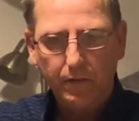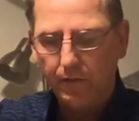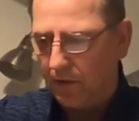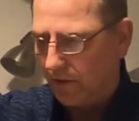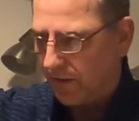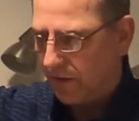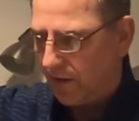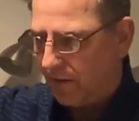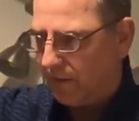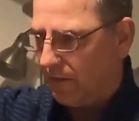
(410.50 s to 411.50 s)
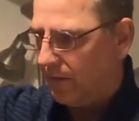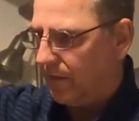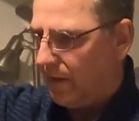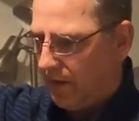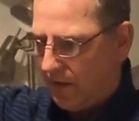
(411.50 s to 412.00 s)
So there,
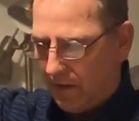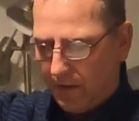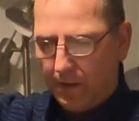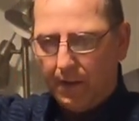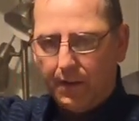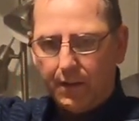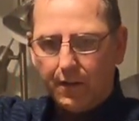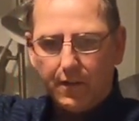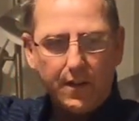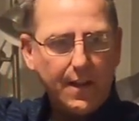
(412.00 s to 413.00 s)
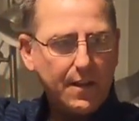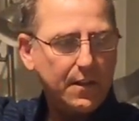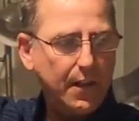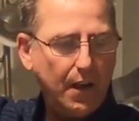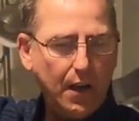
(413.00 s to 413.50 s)
you're going to
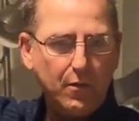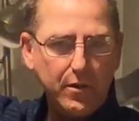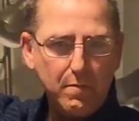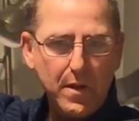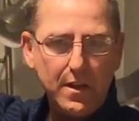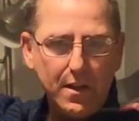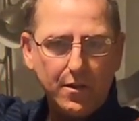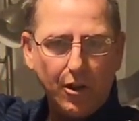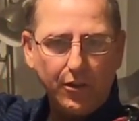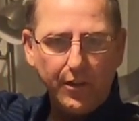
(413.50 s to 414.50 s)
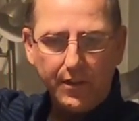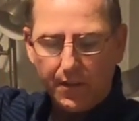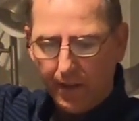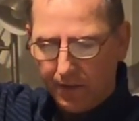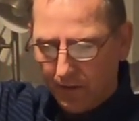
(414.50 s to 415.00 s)
cast that out, your bait's on
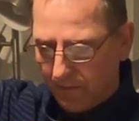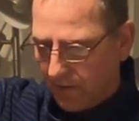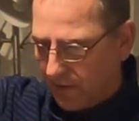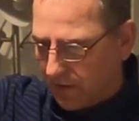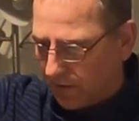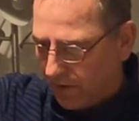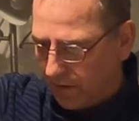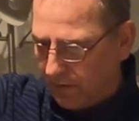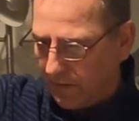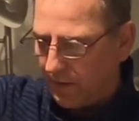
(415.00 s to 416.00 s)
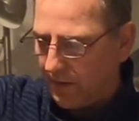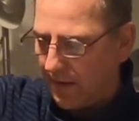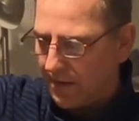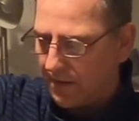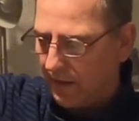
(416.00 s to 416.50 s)
this end obviously, you
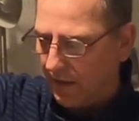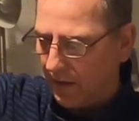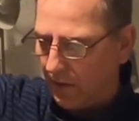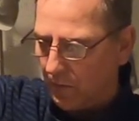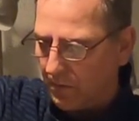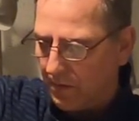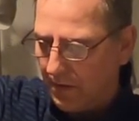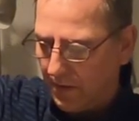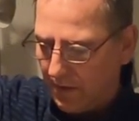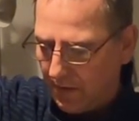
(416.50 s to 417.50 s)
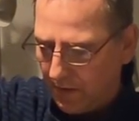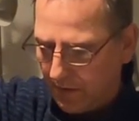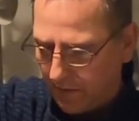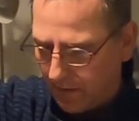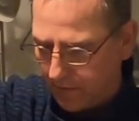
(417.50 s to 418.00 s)
cast that out,
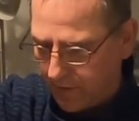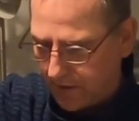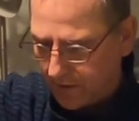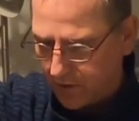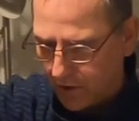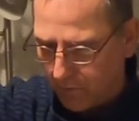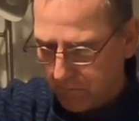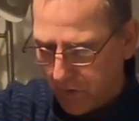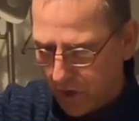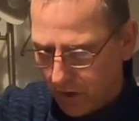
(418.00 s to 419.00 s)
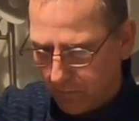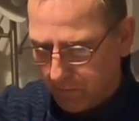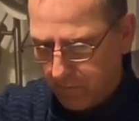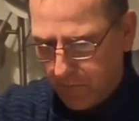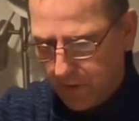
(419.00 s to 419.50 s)
that rests on
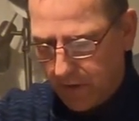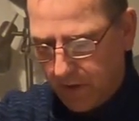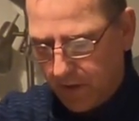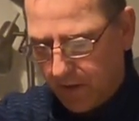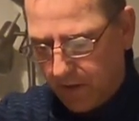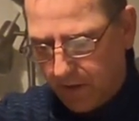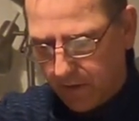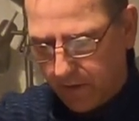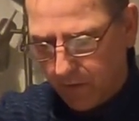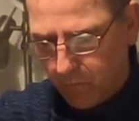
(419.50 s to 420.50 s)
bottom, and